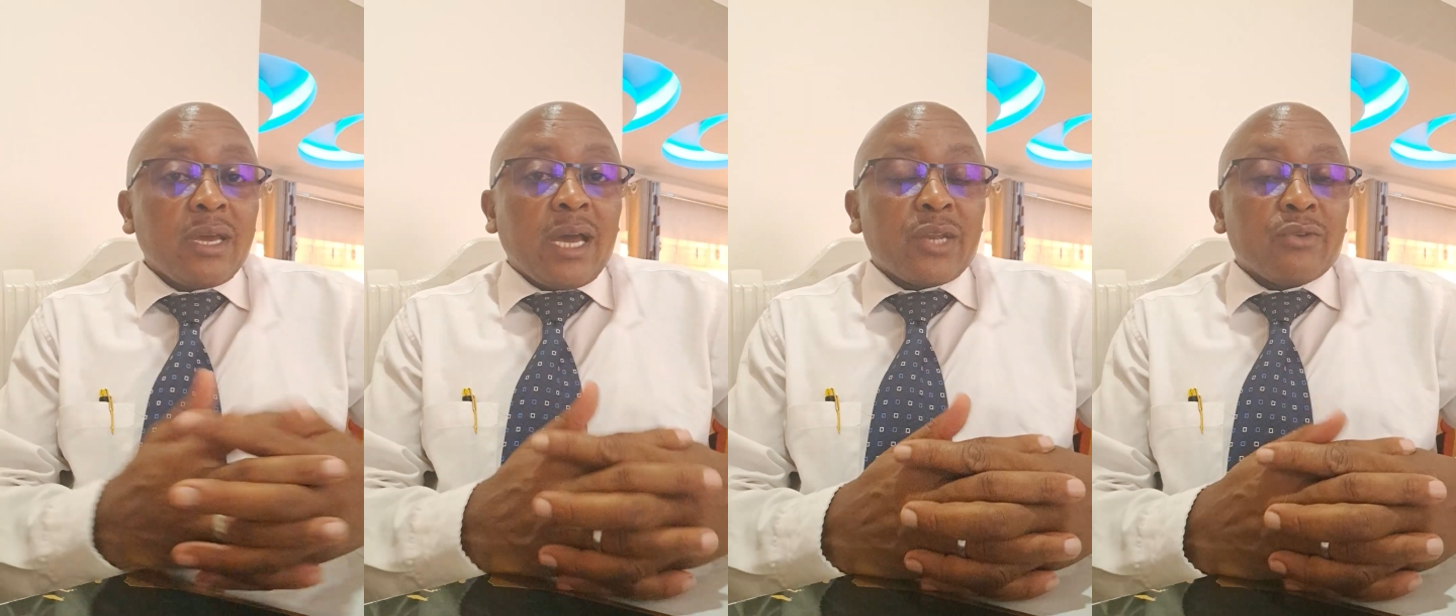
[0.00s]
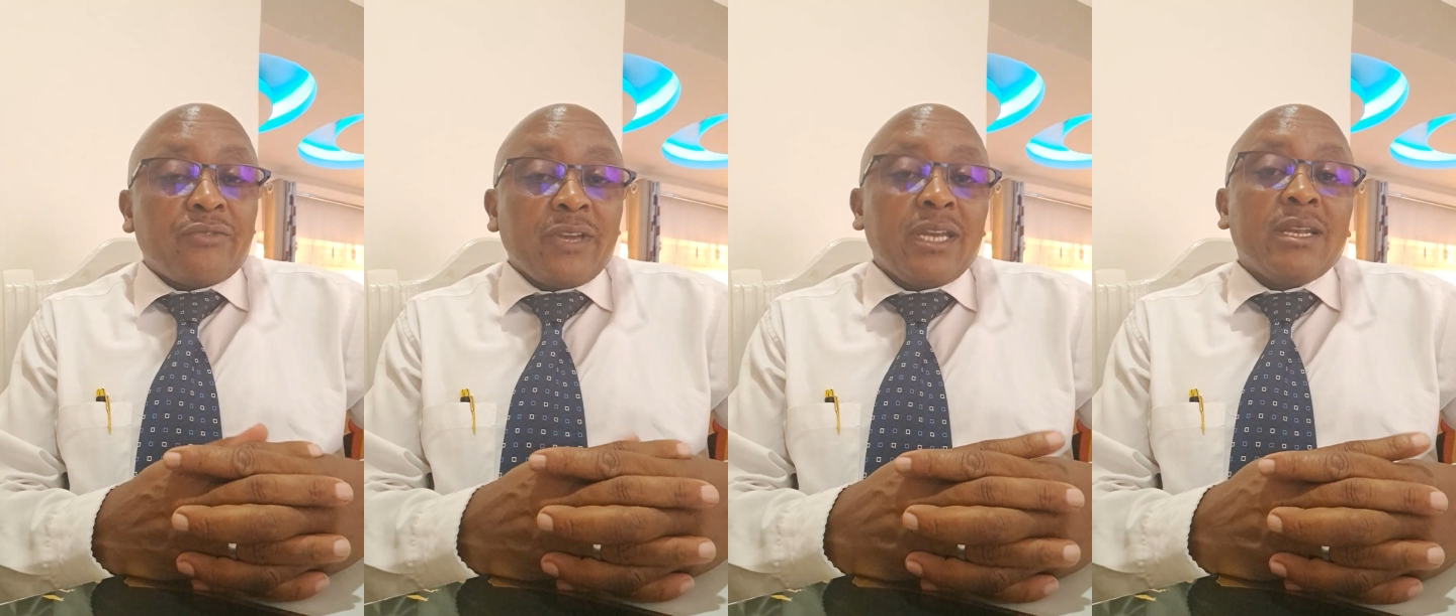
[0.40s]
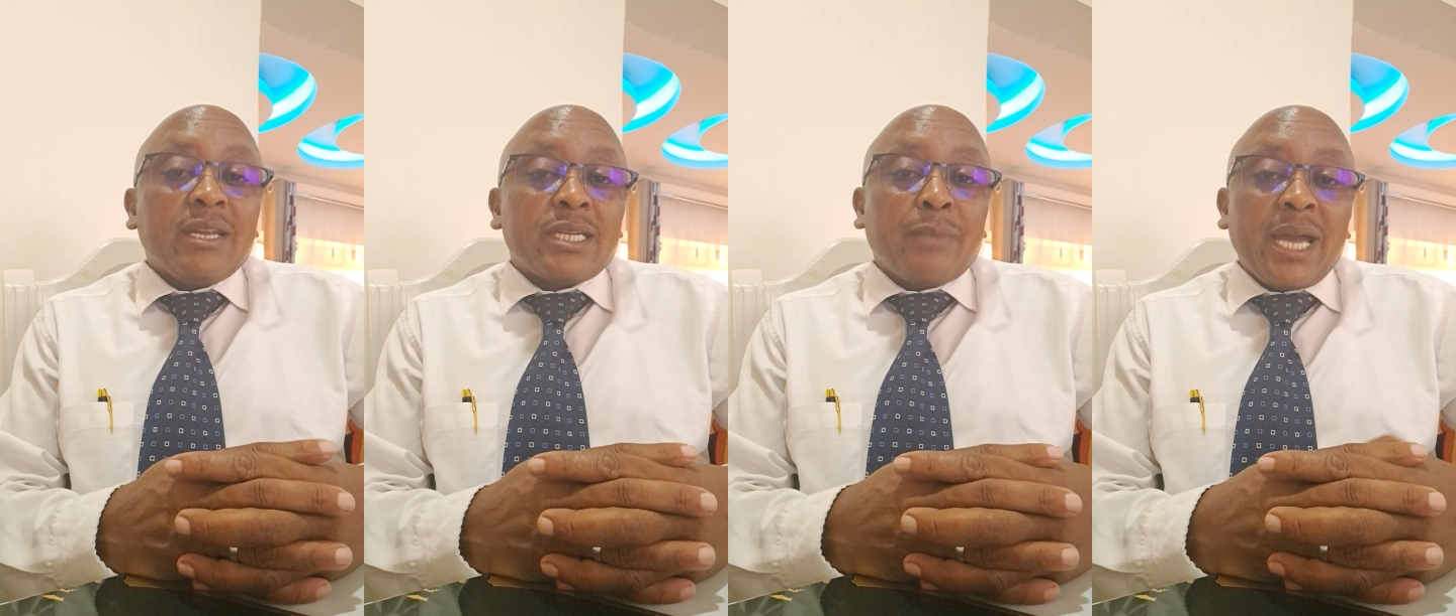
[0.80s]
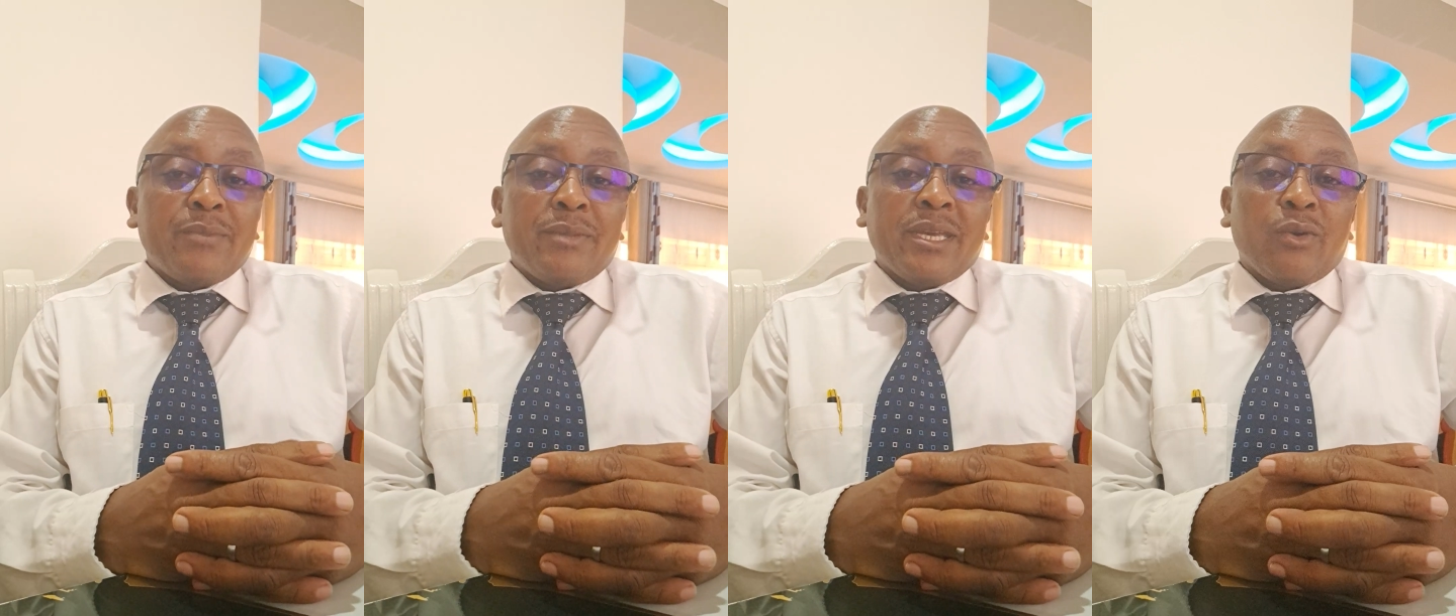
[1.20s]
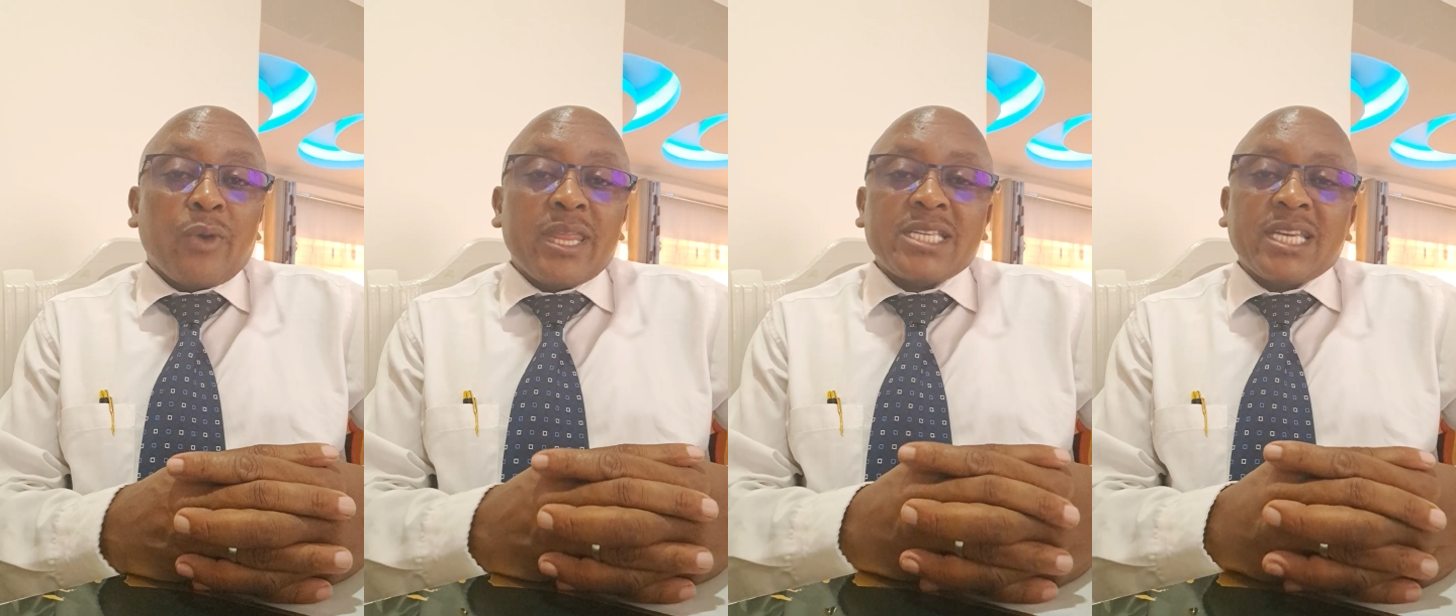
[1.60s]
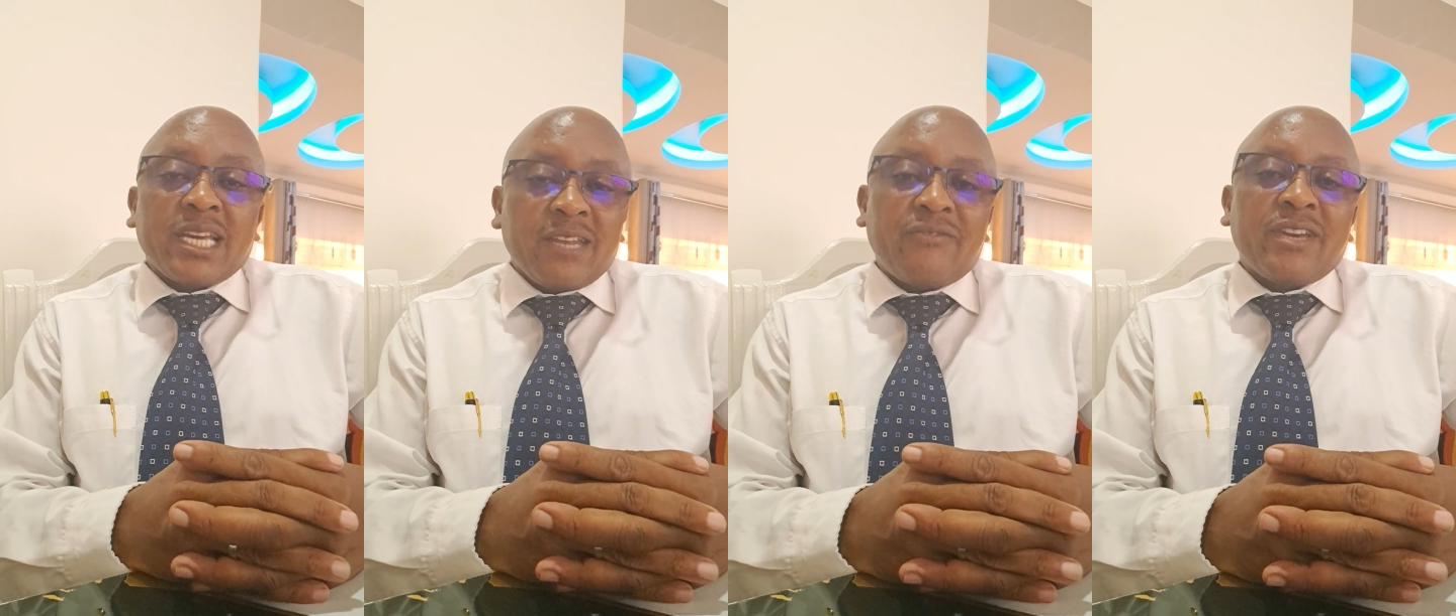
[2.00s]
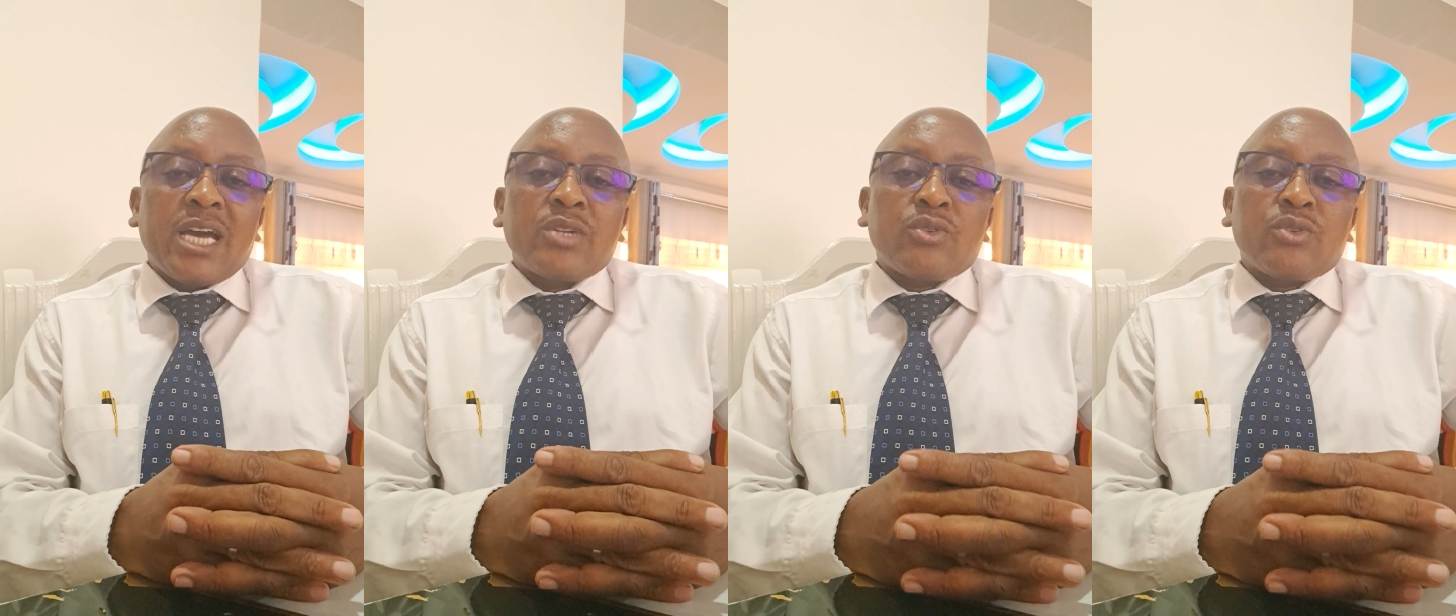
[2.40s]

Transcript: And you feel it might be whether significant